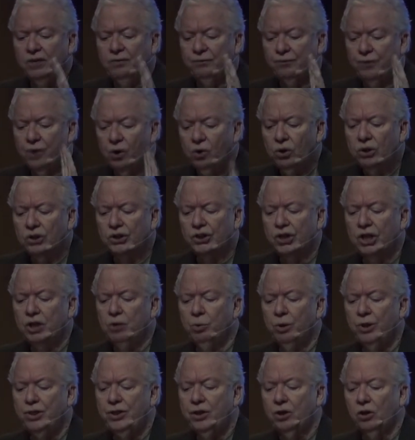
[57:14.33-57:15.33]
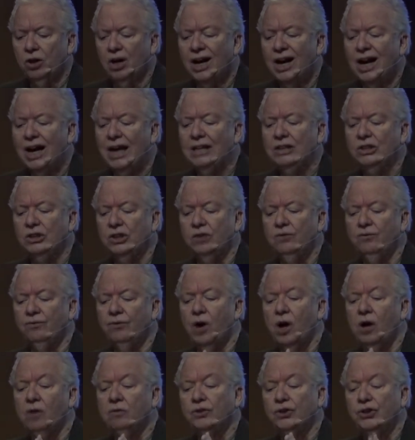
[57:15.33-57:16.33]
focusing with your eyes
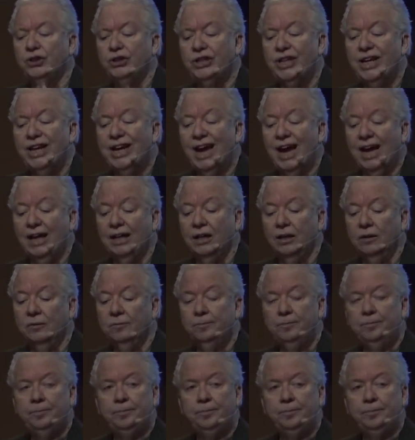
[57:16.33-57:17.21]
involves seeing.